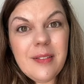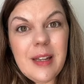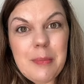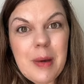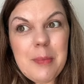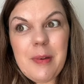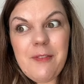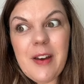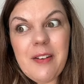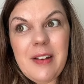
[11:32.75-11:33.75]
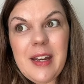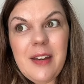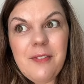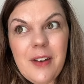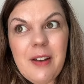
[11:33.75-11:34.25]
It made me
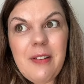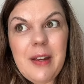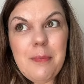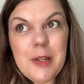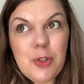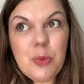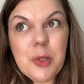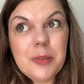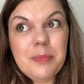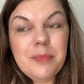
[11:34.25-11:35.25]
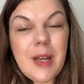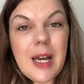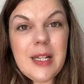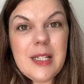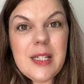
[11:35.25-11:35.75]
very, very miserable,
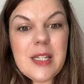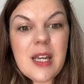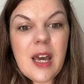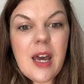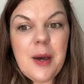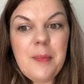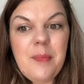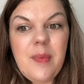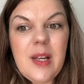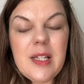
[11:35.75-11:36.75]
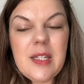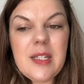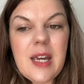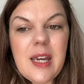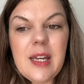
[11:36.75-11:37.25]
and um, it's
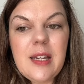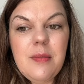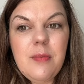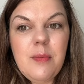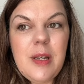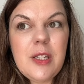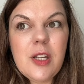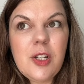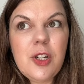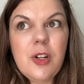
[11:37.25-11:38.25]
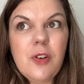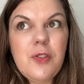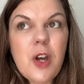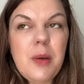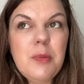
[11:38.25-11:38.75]
taken me such a lot of
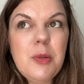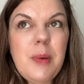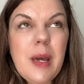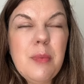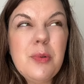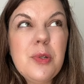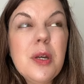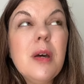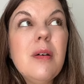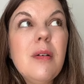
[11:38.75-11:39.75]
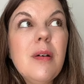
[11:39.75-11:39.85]
time to be able to